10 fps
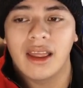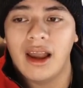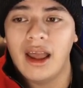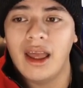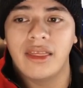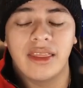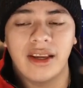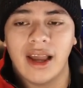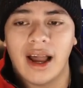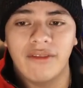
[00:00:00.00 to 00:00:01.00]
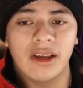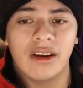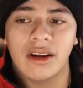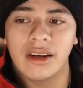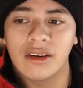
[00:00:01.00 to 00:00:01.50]
and they haven't
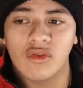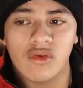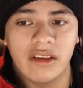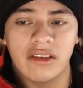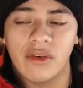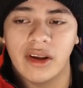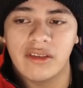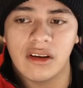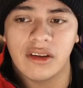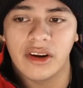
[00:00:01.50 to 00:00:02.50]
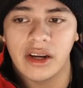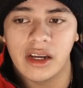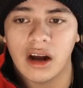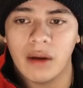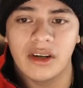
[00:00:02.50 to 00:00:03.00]
gone crazy on their
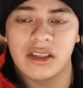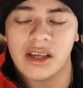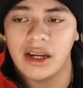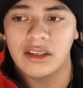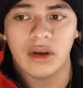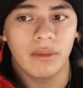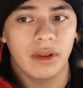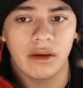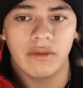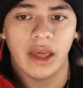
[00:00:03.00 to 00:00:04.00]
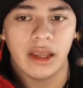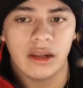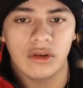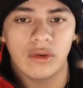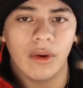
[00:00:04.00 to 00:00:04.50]
e-commerce side, so I believe they
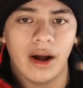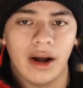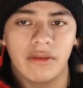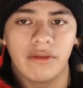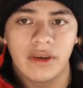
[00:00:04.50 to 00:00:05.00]
do have